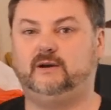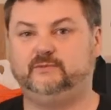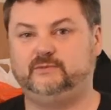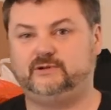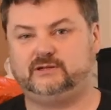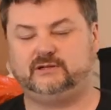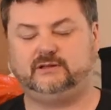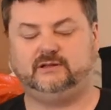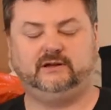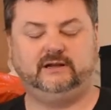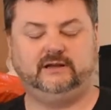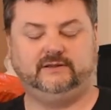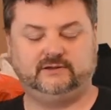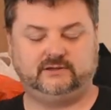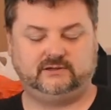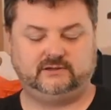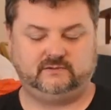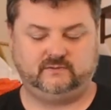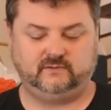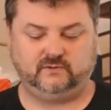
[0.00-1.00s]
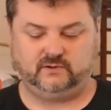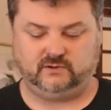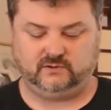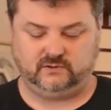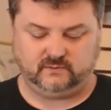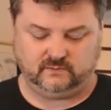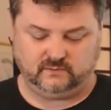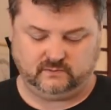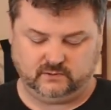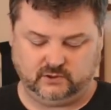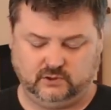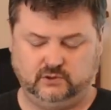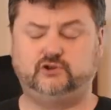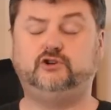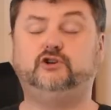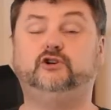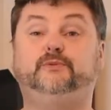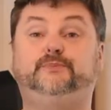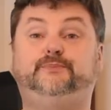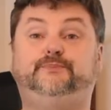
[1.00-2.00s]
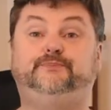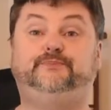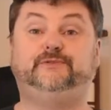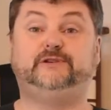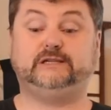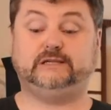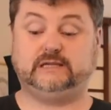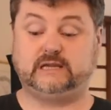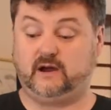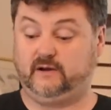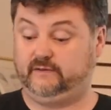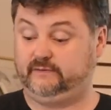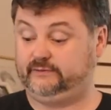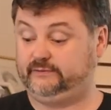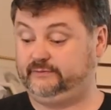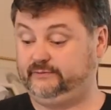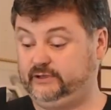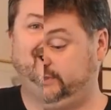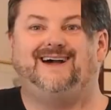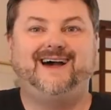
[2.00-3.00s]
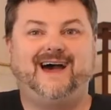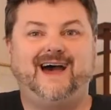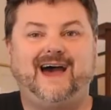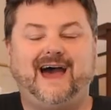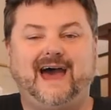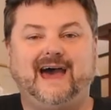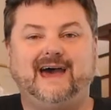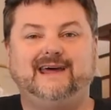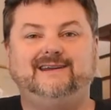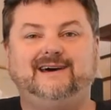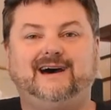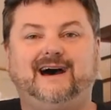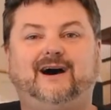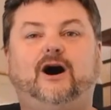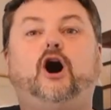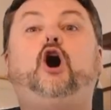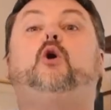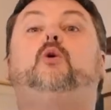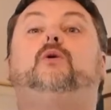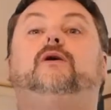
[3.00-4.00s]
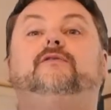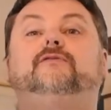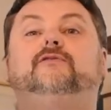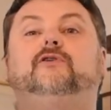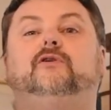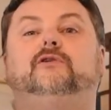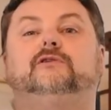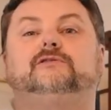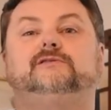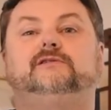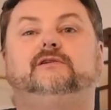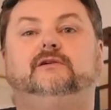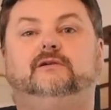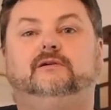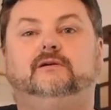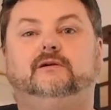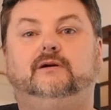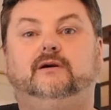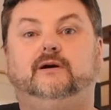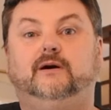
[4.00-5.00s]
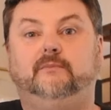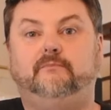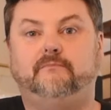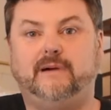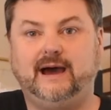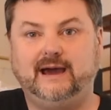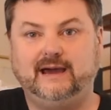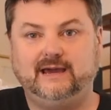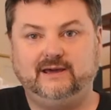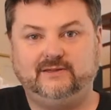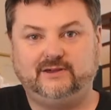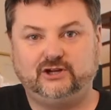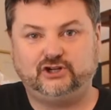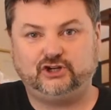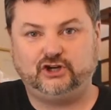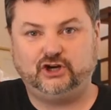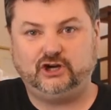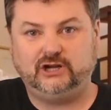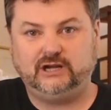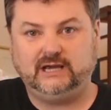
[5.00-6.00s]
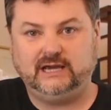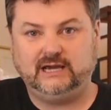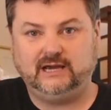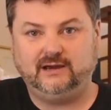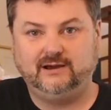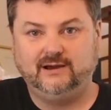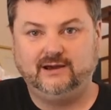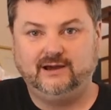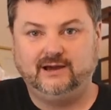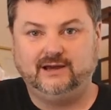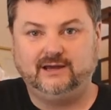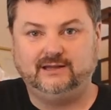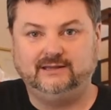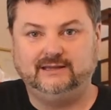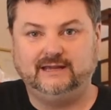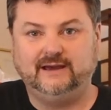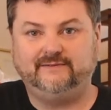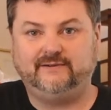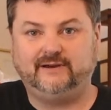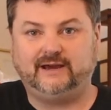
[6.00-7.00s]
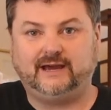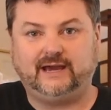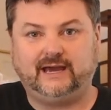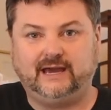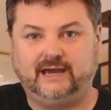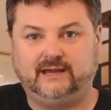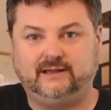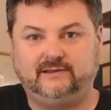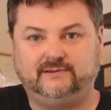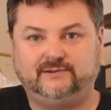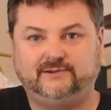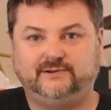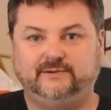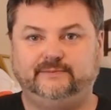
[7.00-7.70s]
I'm just letting this YouTube stuff. And oh, of course, may the journey never end.